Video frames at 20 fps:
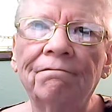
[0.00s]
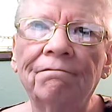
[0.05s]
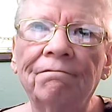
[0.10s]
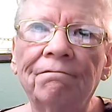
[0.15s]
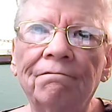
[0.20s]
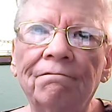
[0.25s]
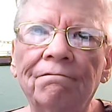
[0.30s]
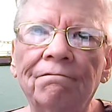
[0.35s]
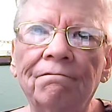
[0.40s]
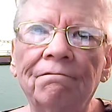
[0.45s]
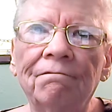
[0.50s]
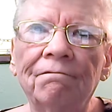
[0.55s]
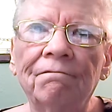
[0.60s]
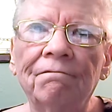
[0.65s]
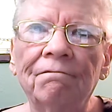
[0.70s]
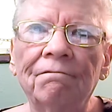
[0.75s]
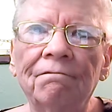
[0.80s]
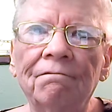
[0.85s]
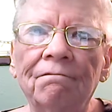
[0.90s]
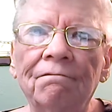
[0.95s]

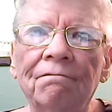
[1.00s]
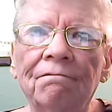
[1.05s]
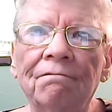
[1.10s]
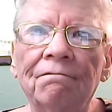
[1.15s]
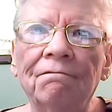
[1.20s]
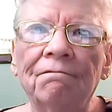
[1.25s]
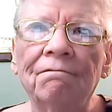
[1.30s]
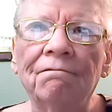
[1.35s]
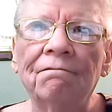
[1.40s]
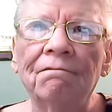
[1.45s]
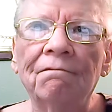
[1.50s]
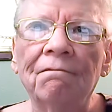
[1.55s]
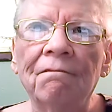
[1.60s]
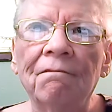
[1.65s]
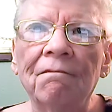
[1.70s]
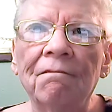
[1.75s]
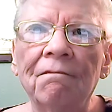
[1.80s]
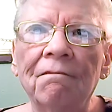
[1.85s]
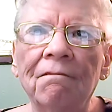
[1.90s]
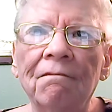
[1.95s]

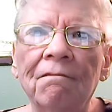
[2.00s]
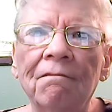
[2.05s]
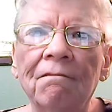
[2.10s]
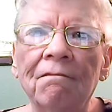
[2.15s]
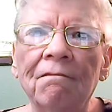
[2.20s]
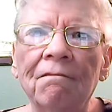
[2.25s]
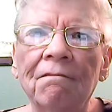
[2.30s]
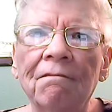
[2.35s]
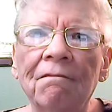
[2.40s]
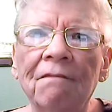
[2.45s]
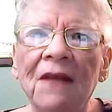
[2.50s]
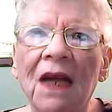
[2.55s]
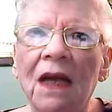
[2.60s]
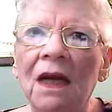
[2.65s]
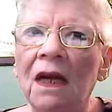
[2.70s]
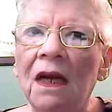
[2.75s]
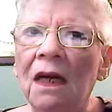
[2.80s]
[no speech]